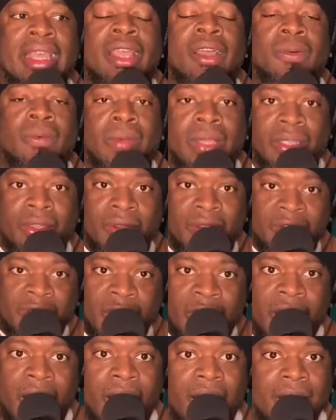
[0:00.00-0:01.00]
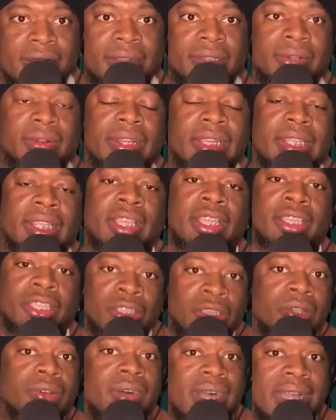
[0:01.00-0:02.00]
when you have gone through it,
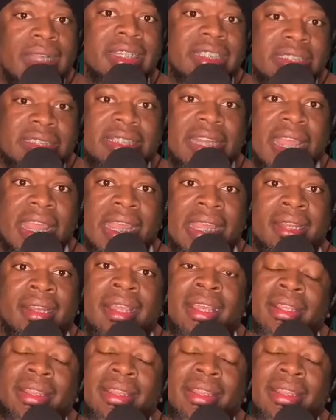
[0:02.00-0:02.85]
you understand